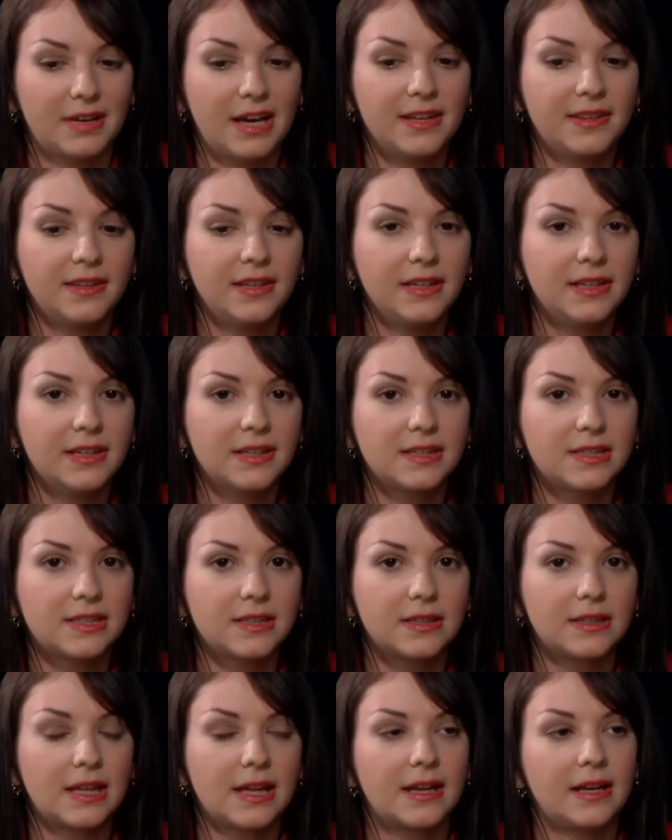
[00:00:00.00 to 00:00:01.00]
I think
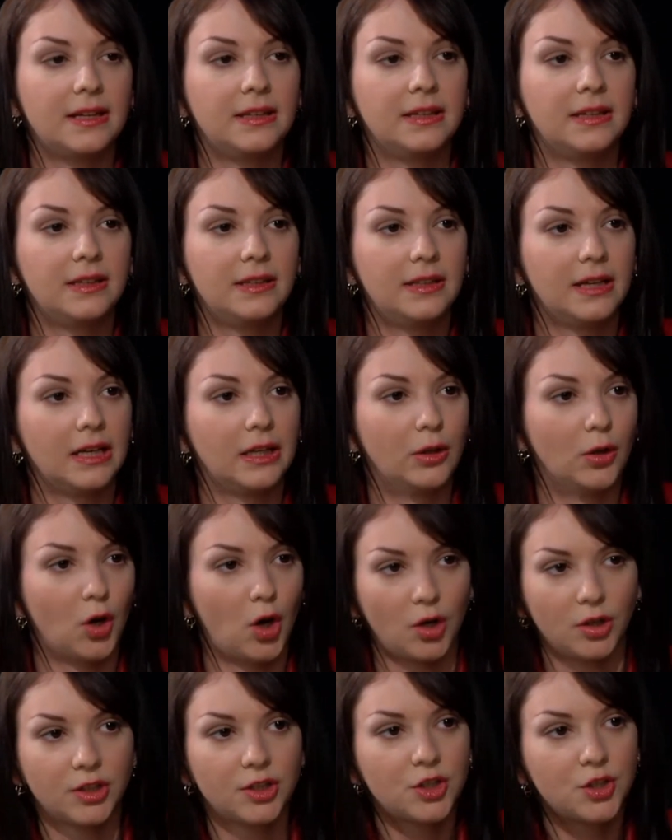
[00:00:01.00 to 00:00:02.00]
it's that I need the
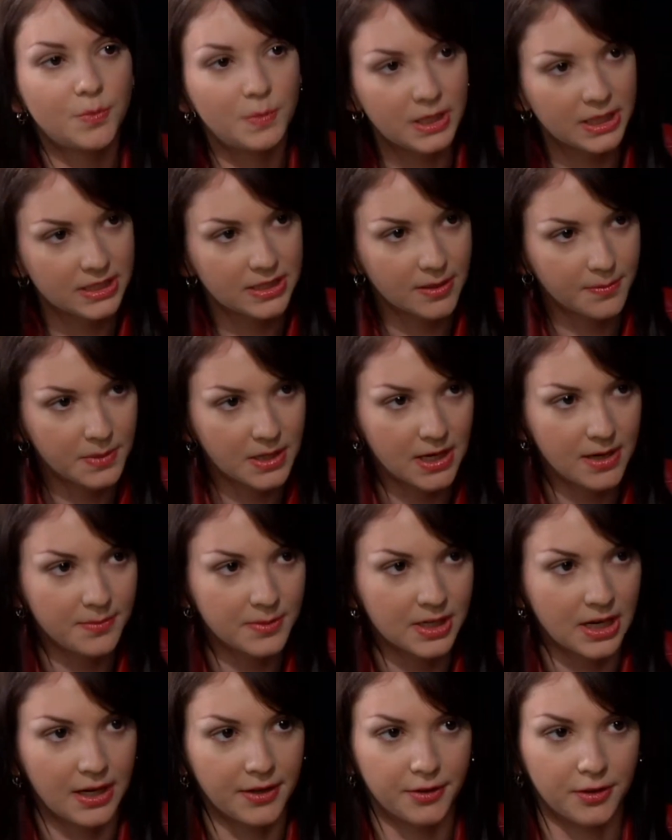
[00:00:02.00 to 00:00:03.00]
acknowledgement
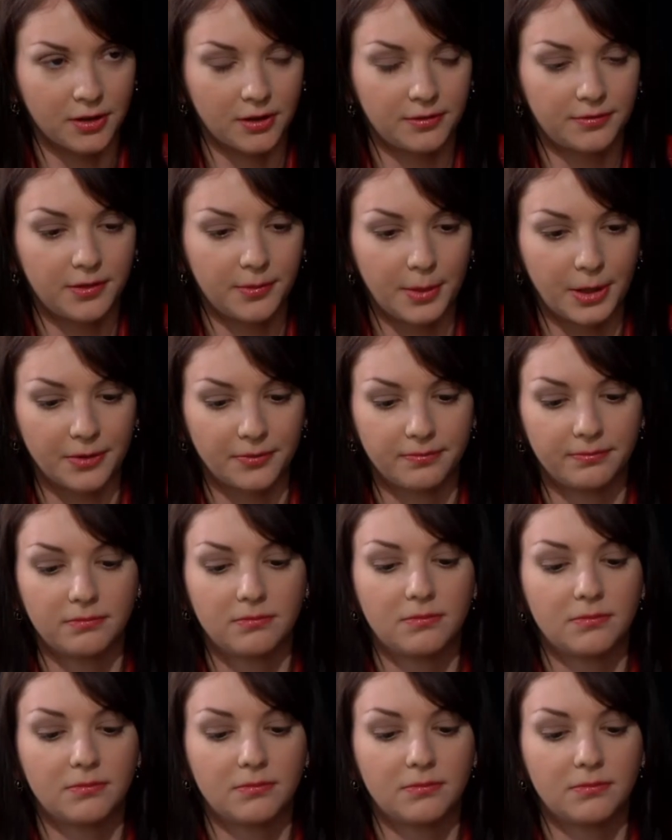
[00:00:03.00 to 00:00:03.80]
sometimes, either from a